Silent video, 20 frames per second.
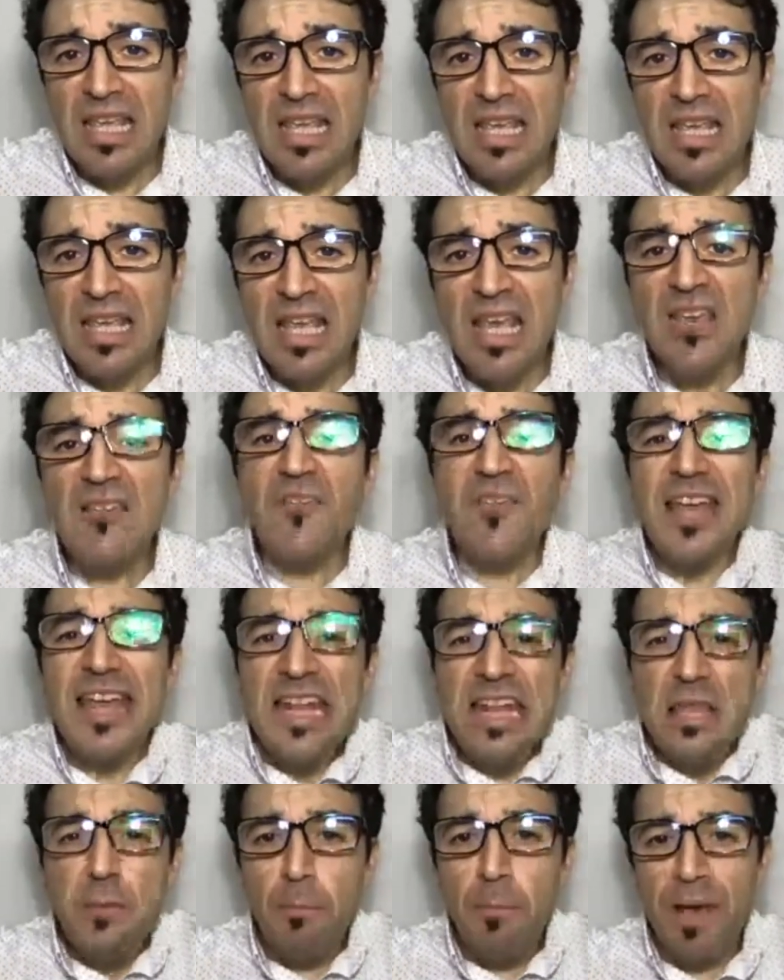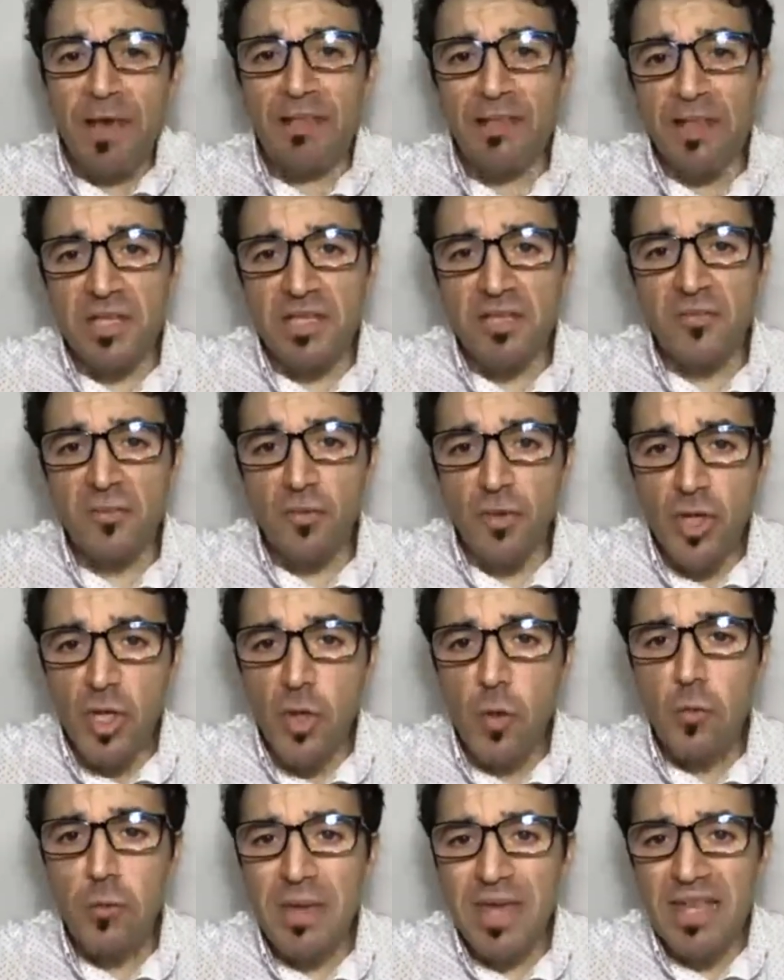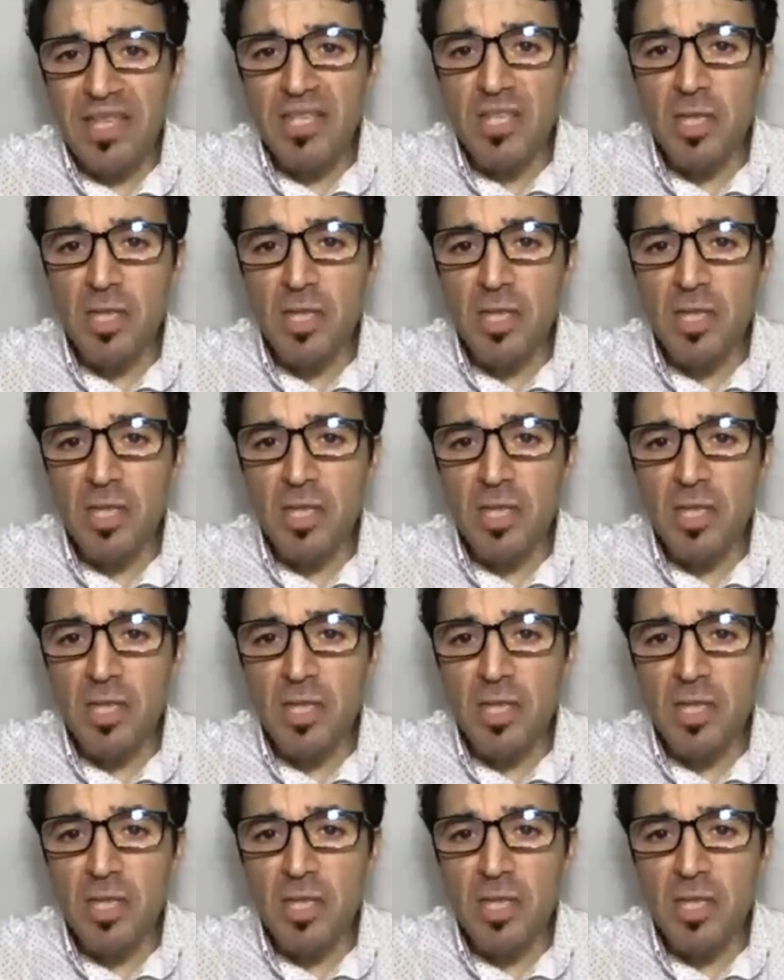If independence for you means